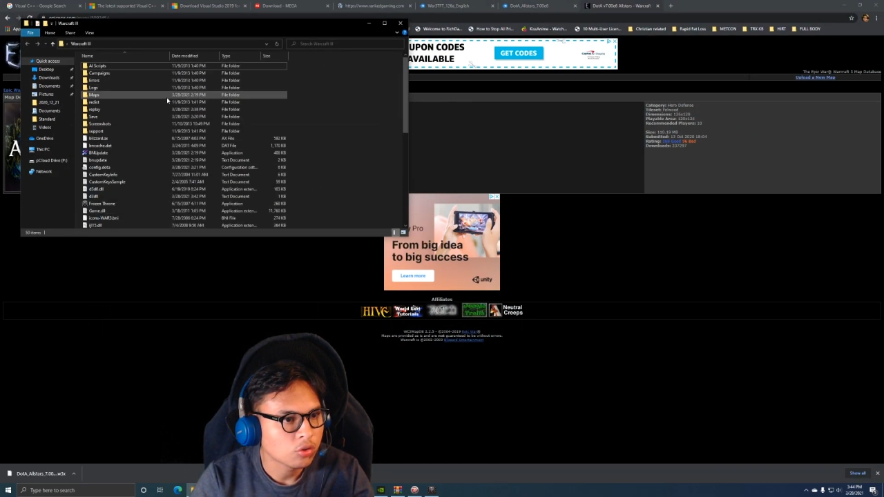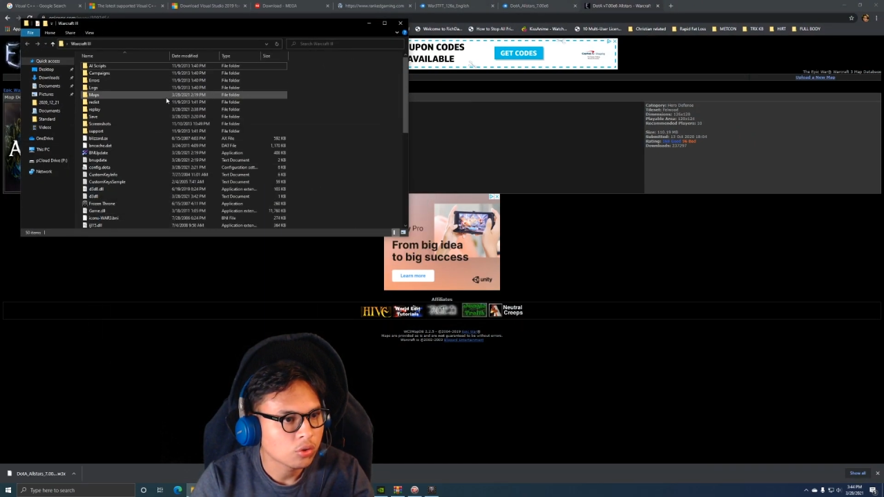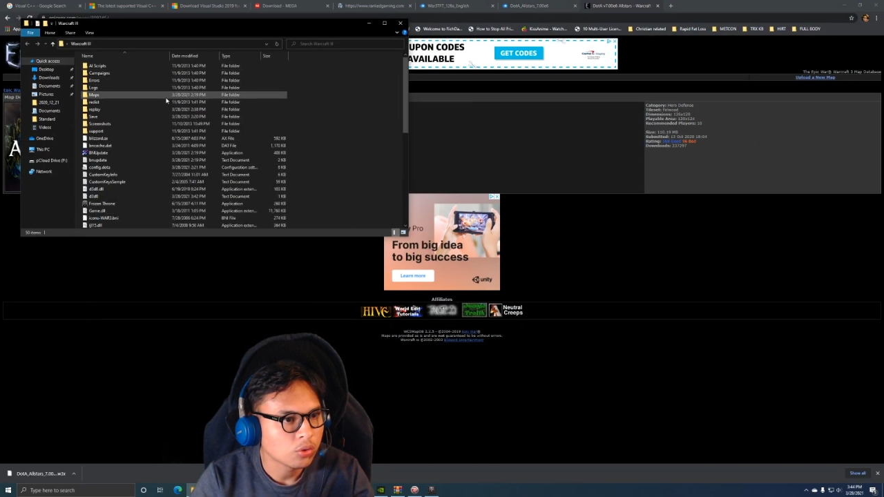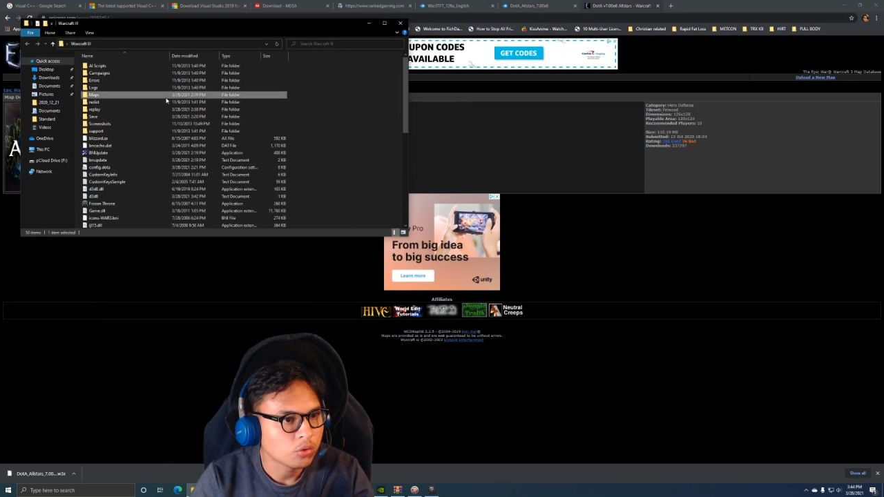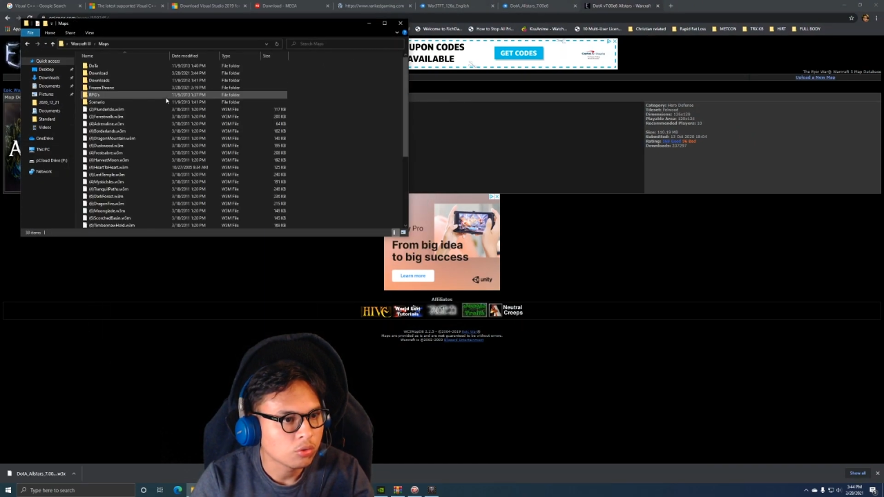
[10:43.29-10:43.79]

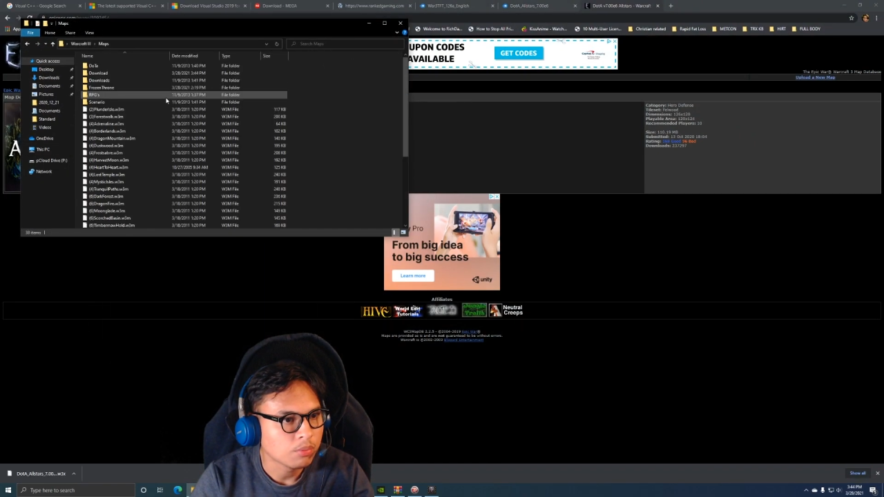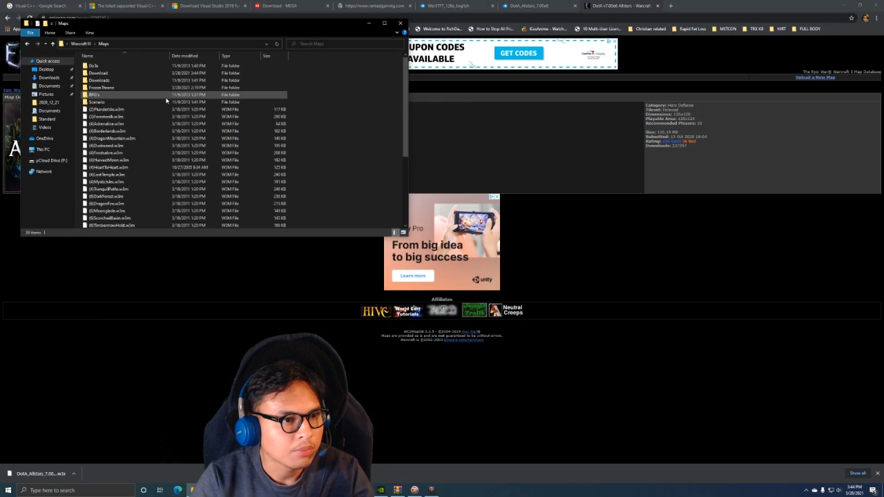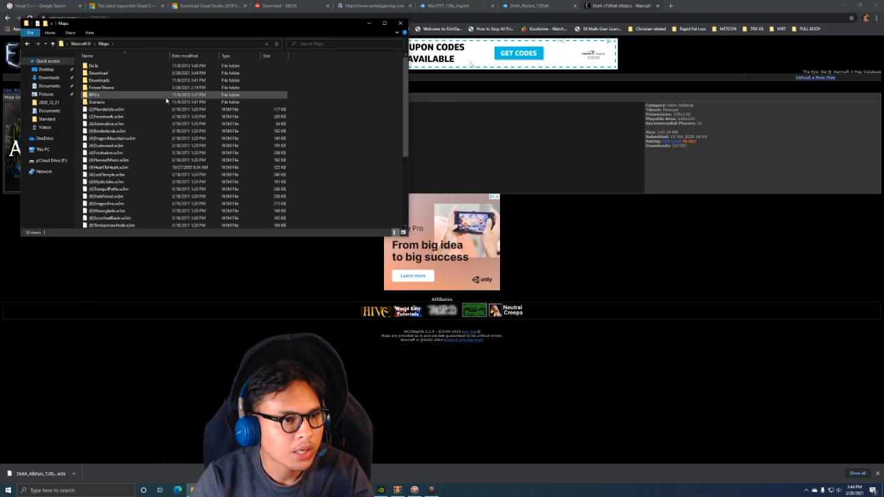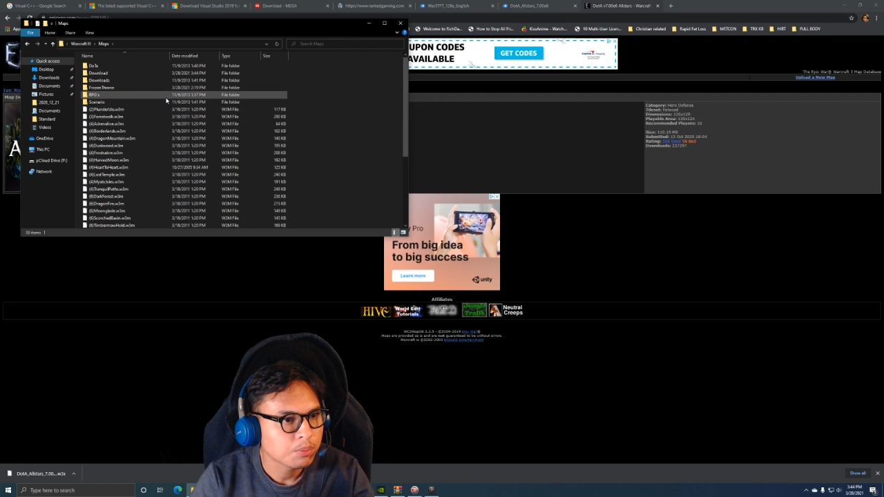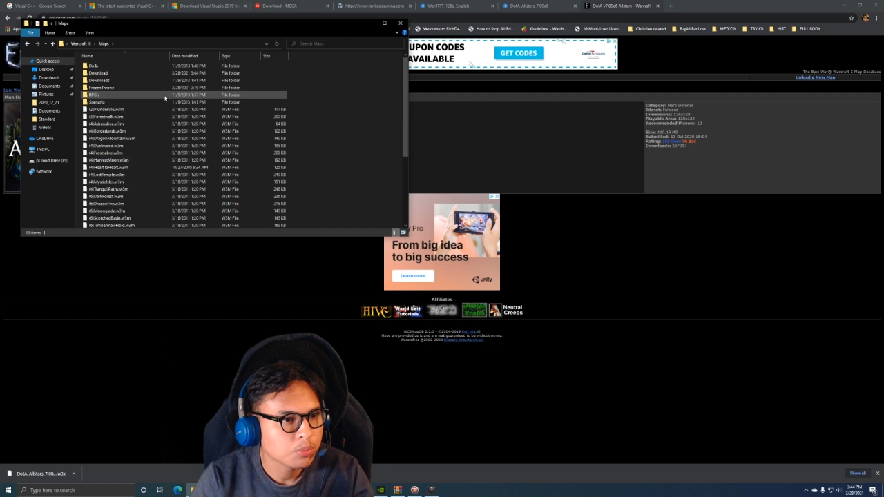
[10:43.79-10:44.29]
go to
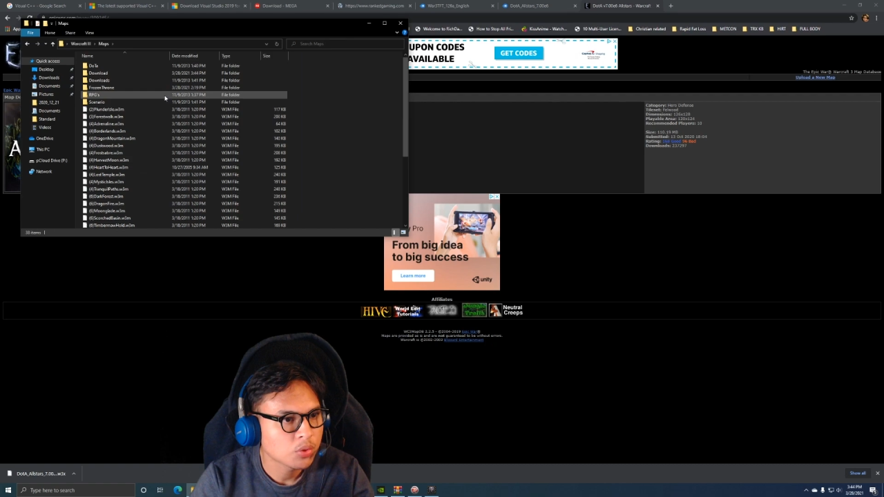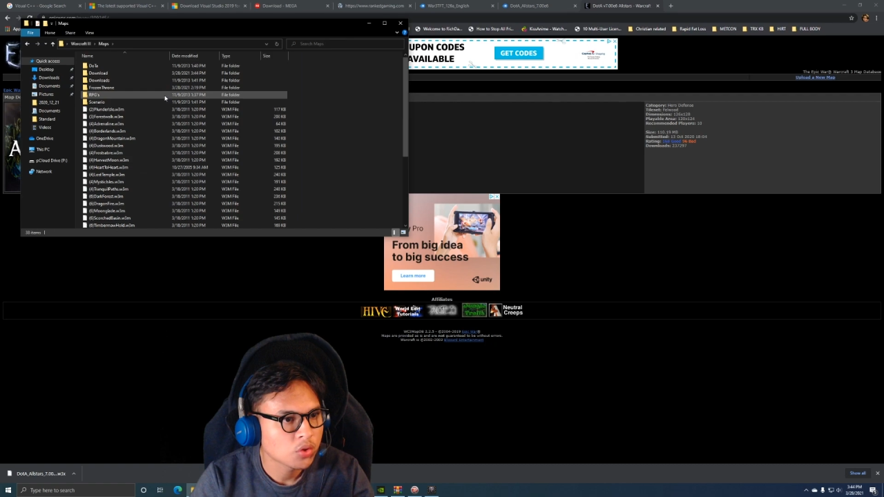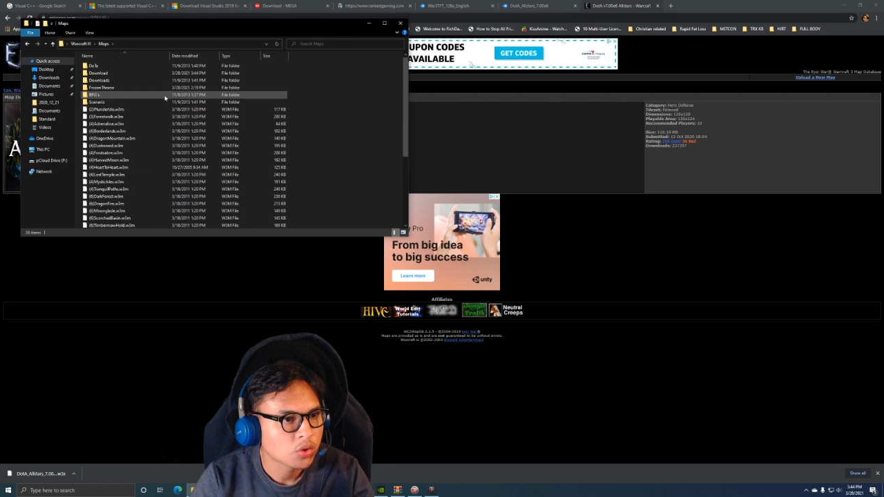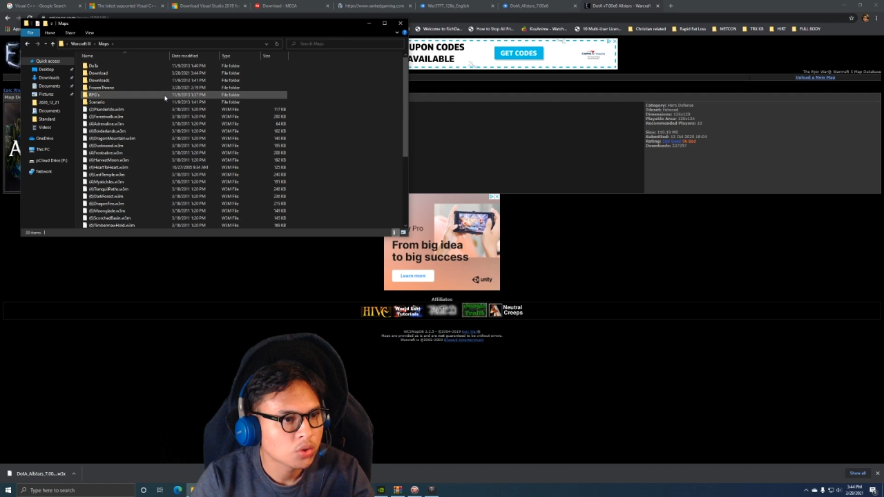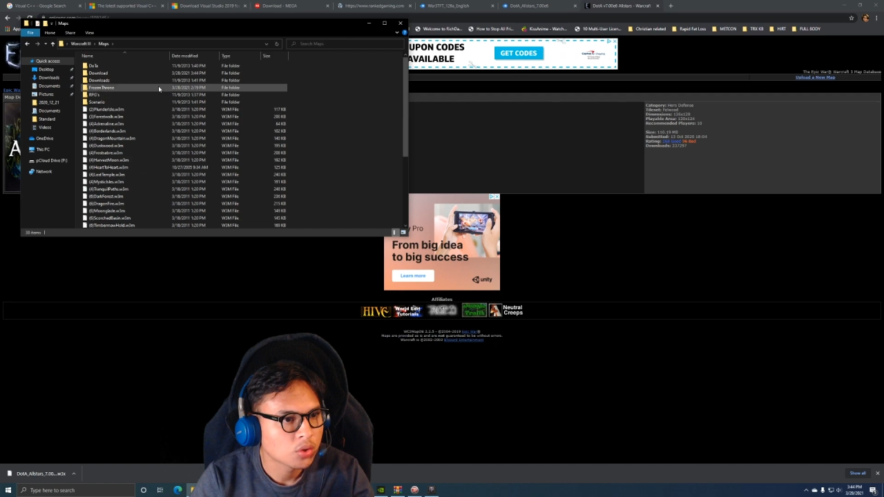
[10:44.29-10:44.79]

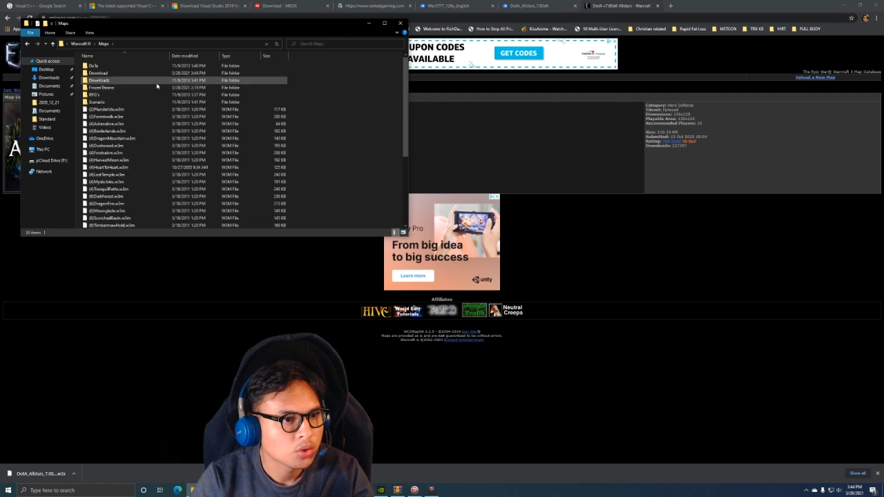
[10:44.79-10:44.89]
maps.